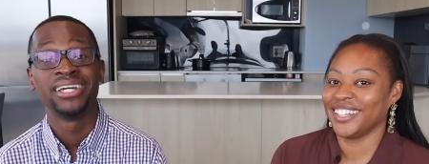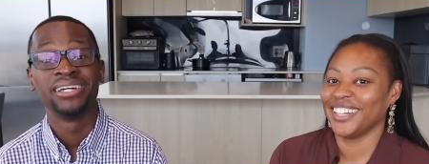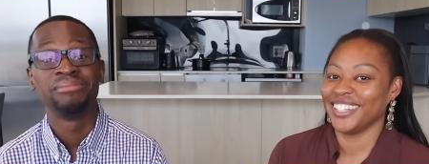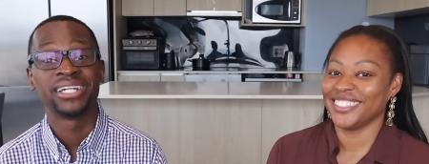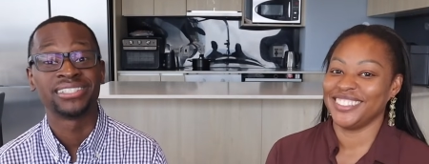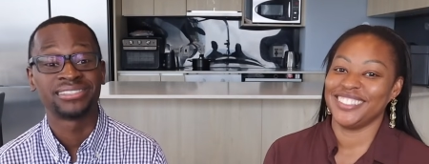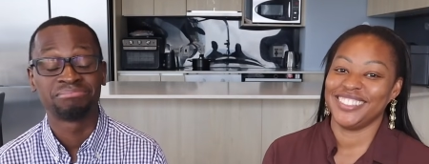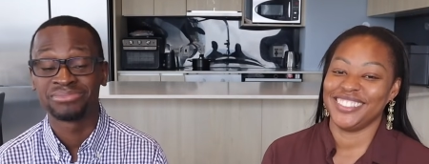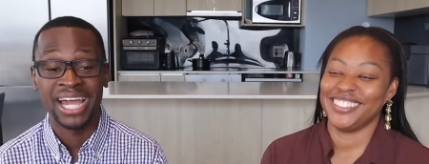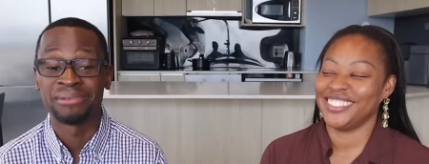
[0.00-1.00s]
Speaker 1: because
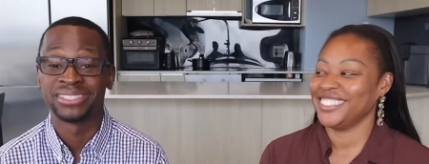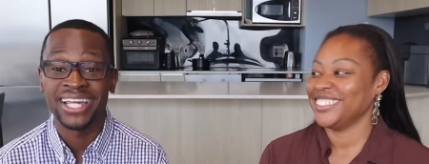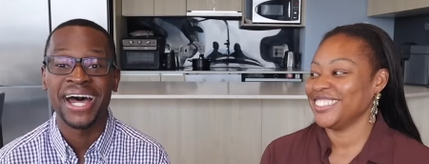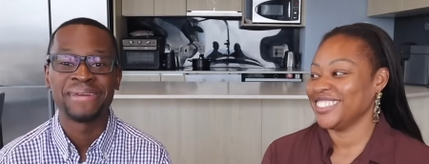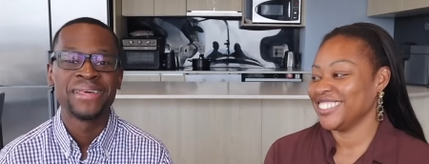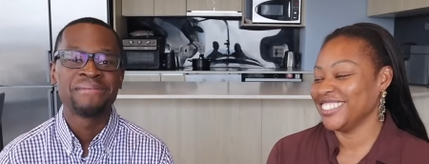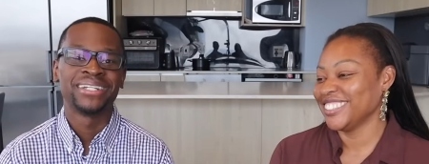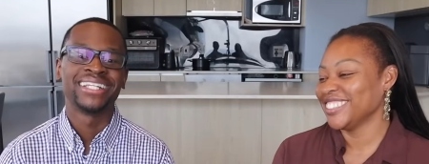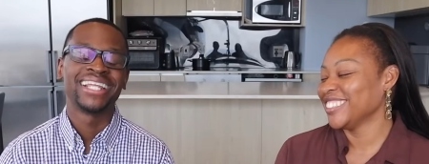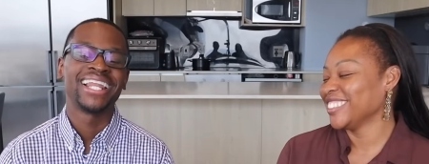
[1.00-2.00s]
time is time. But
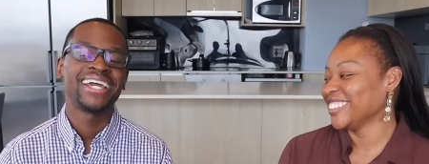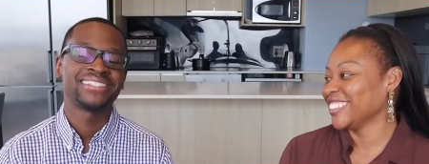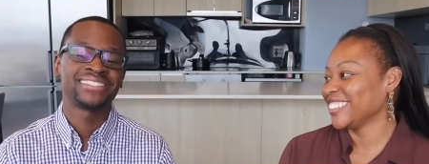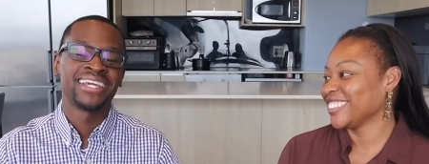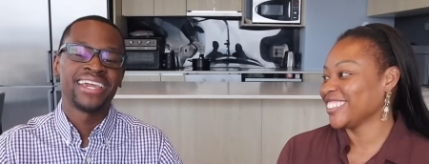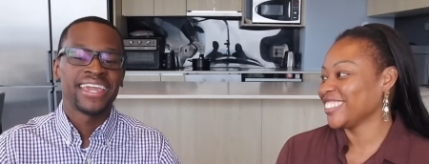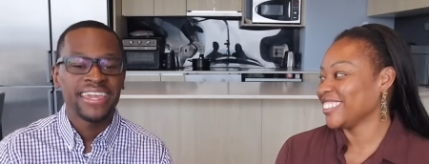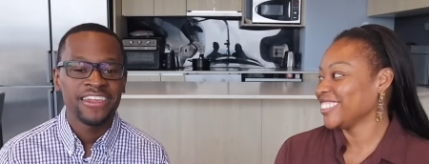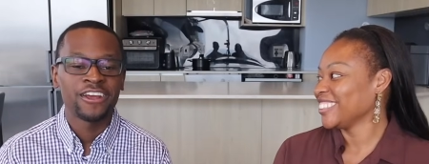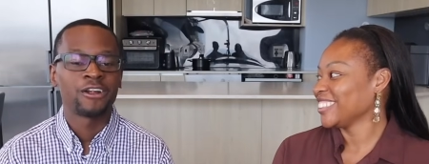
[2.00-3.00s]
nonetheless,
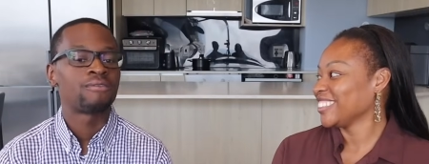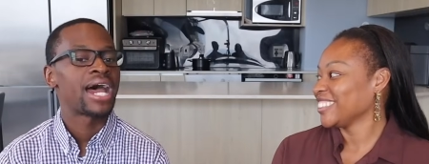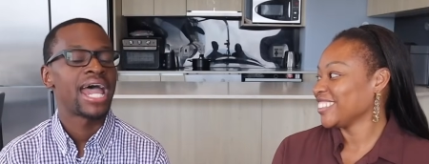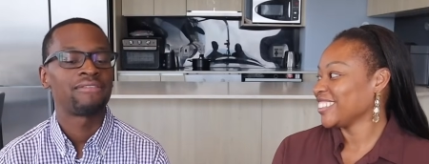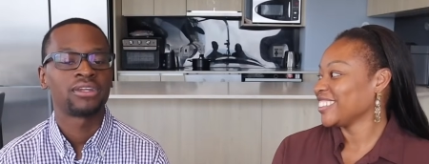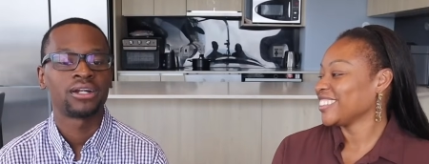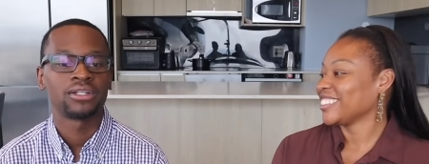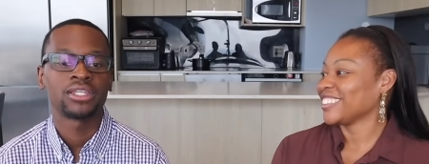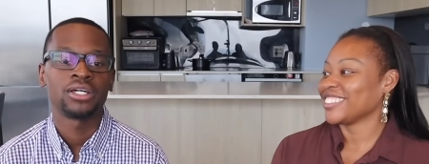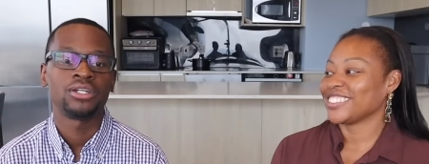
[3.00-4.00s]
here, right, I've
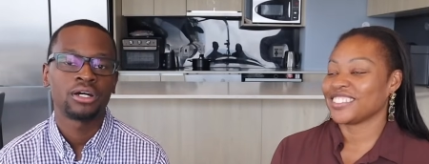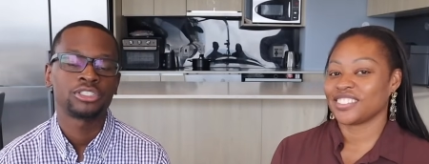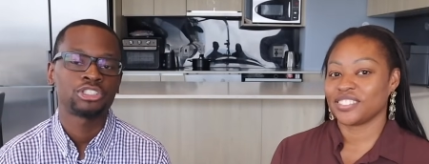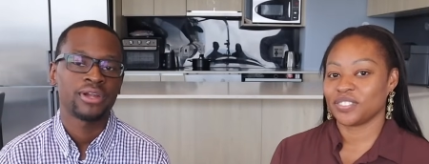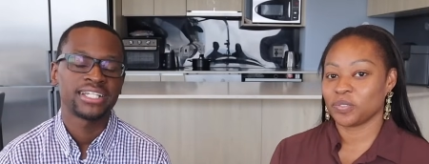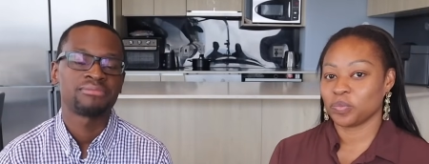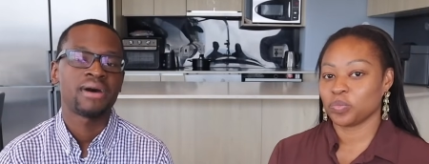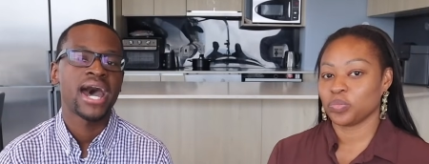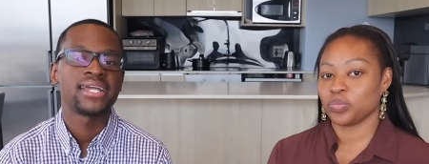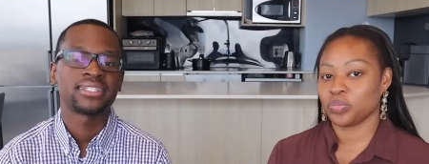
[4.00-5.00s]
learned the no stress
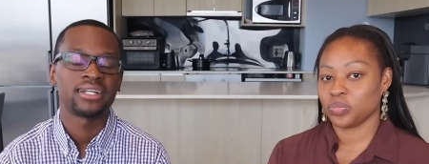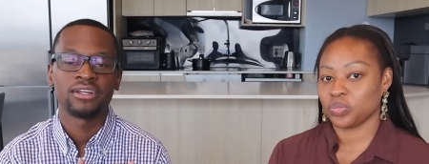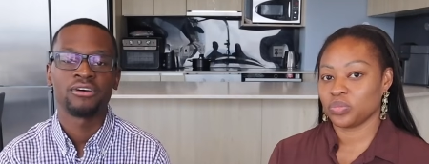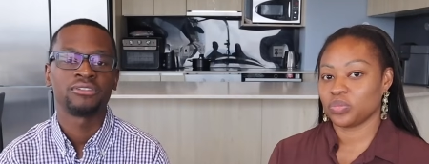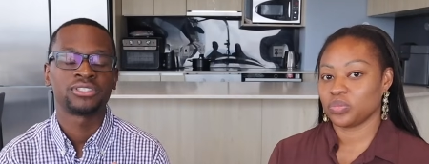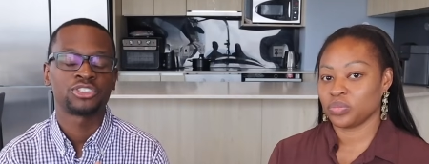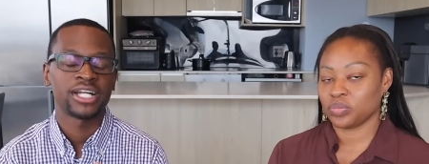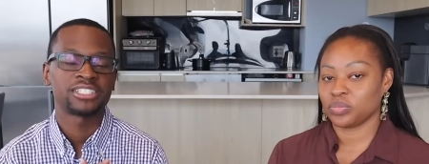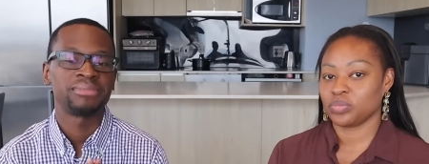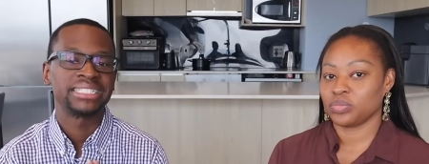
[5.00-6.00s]
mindset and no
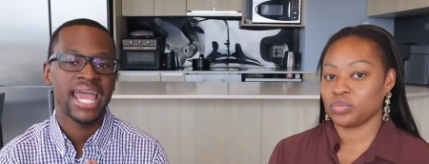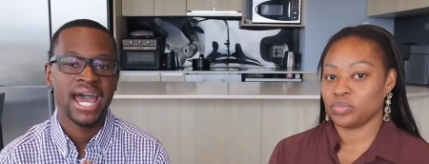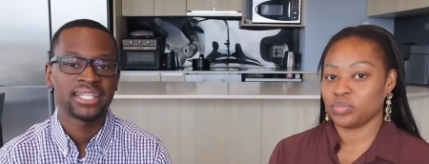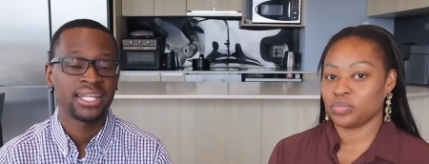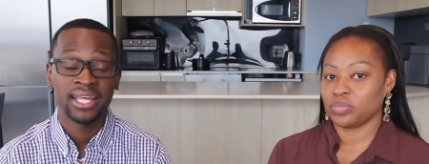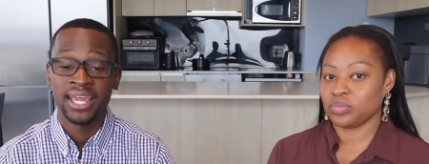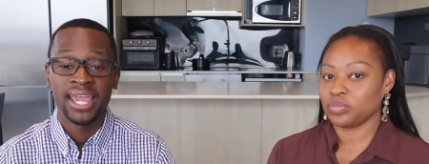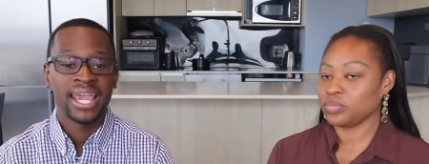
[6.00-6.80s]
stress mentality.